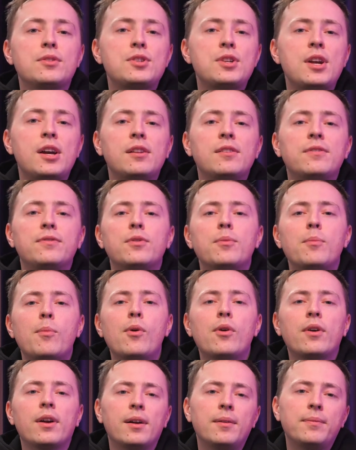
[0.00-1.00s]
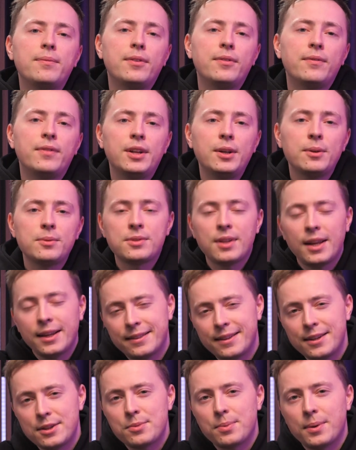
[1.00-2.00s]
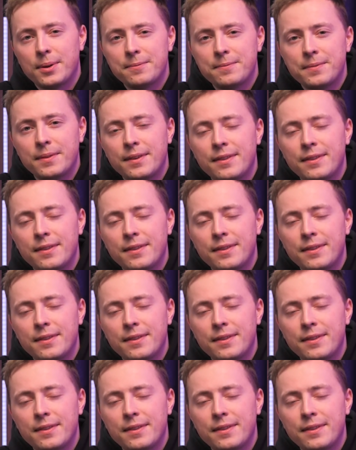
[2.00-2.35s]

channel for more helpful videos like this one.